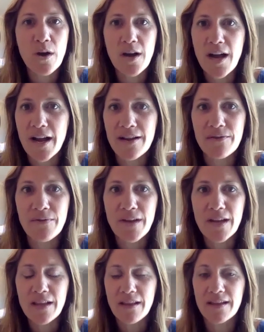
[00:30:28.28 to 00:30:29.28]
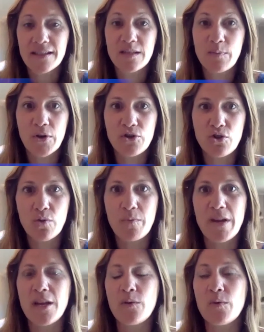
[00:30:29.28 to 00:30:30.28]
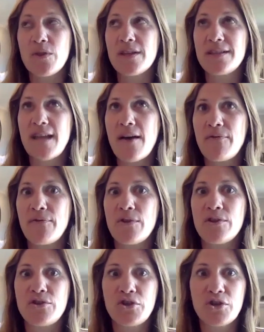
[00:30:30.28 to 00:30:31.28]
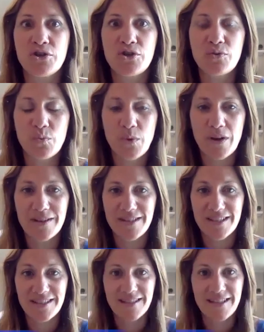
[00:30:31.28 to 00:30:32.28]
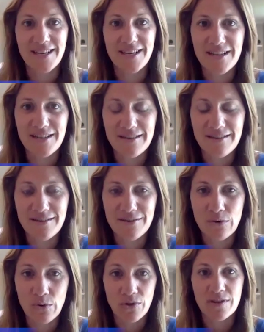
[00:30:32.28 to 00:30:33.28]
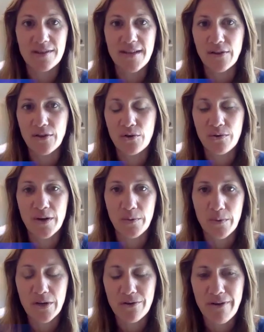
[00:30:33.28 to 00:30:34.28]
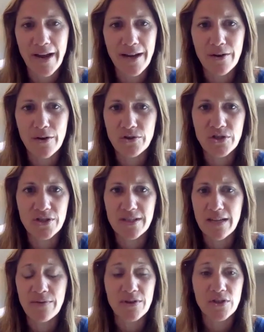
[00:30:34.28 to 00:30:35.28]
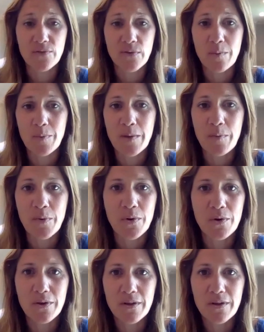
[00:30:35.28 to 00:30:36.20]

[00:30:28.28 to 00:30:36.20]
kind of like spiritual meaning would this have for the church to see North and South Korea reunited, or just even just for the people?